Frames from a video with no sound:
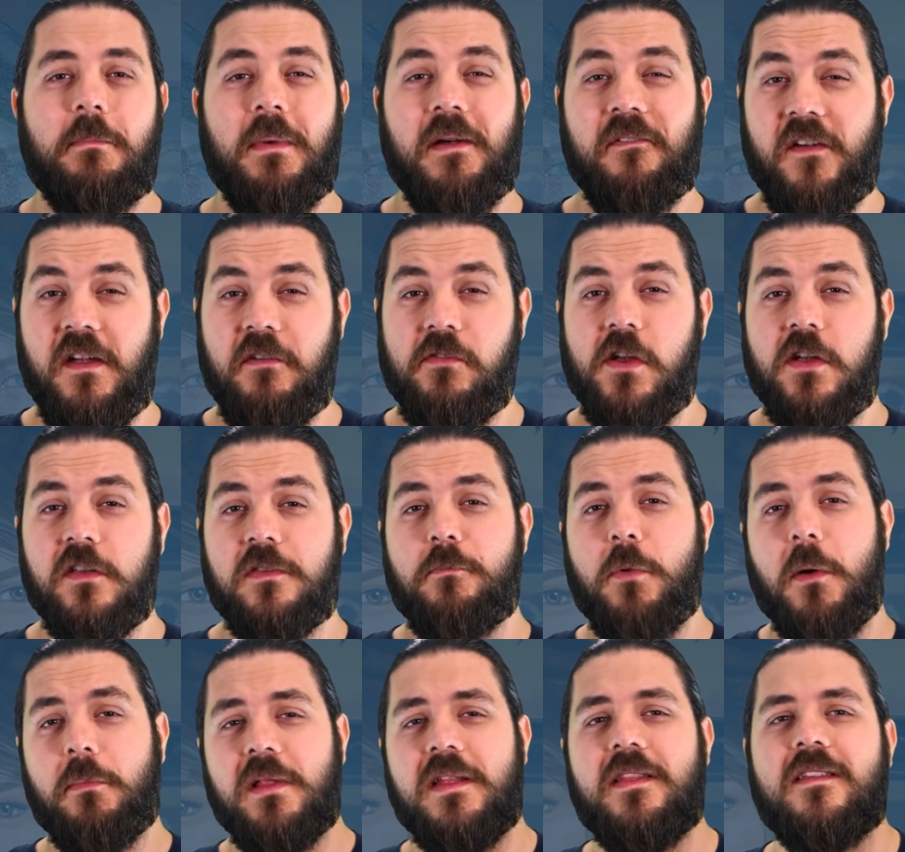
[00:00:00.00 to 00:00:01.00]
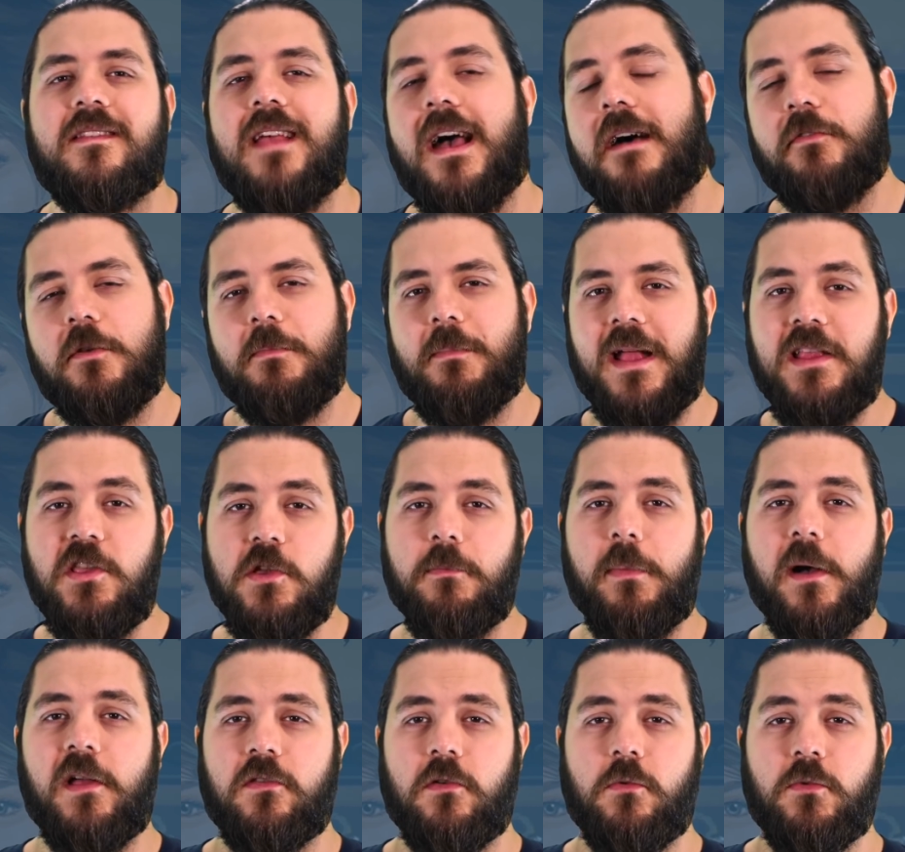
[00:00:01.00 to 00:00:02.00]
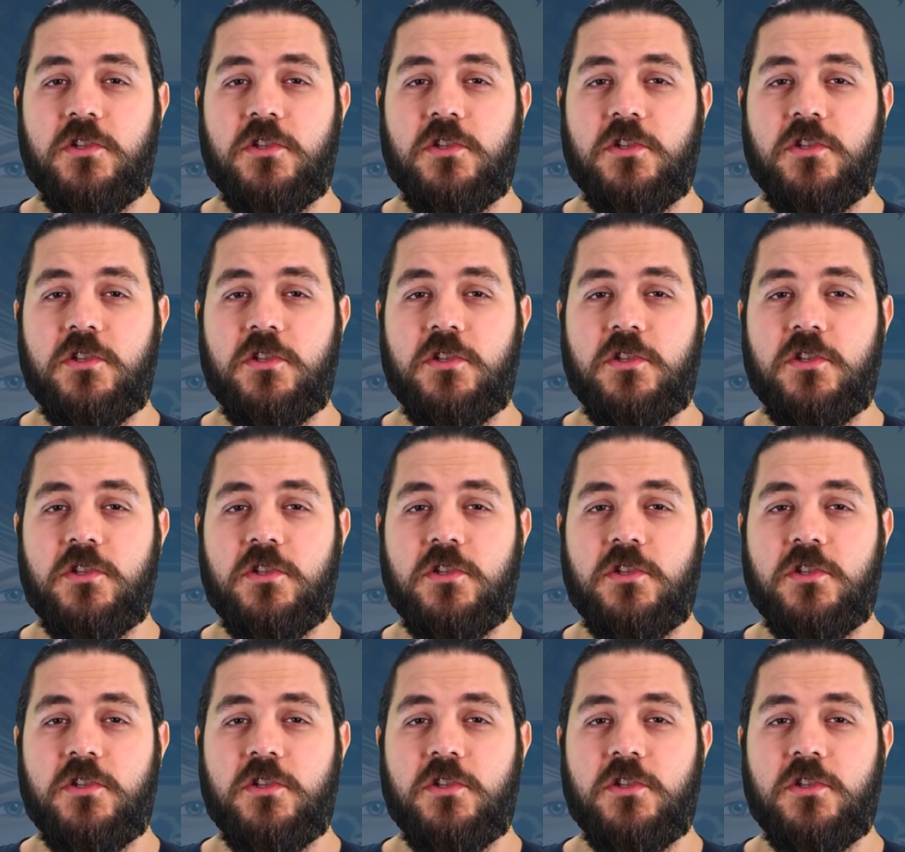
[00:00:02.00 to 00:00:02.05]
My favorite is probably the tavern menu puzzle,